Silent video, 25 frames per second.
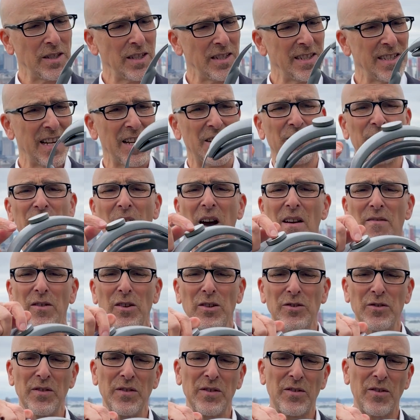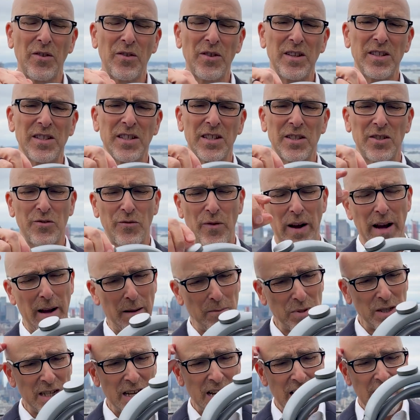as I said, 536
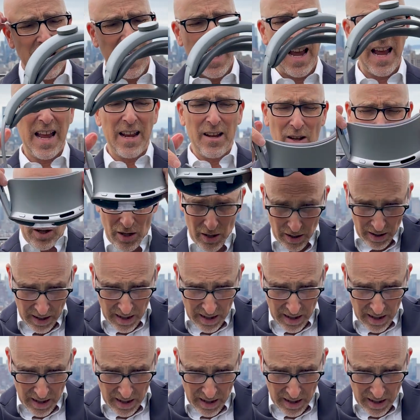grams and